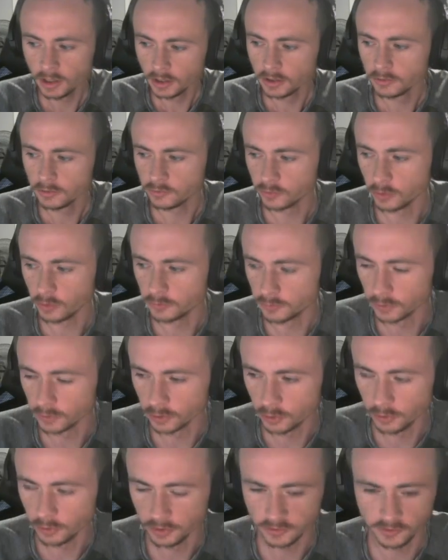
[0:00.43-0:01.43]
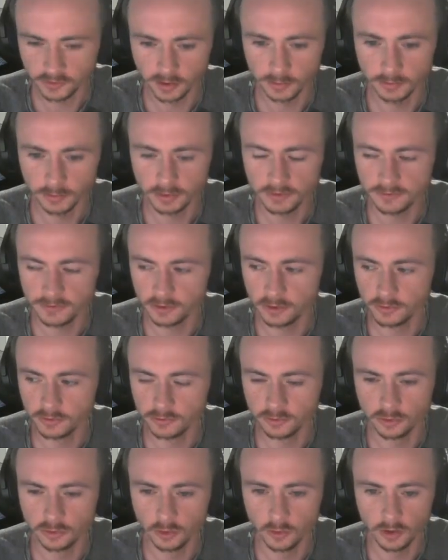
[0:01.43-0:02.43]
So for a quick summary, for those
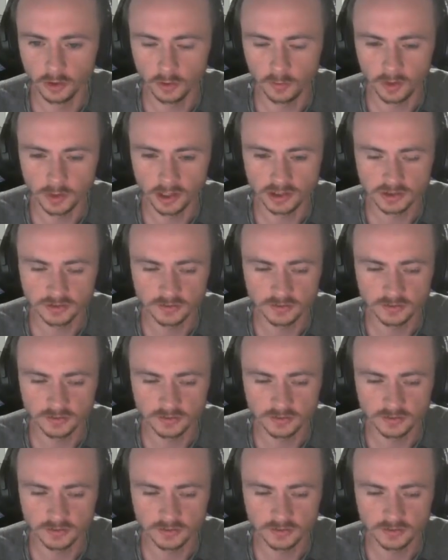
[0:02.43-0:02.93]
who don't want to watch the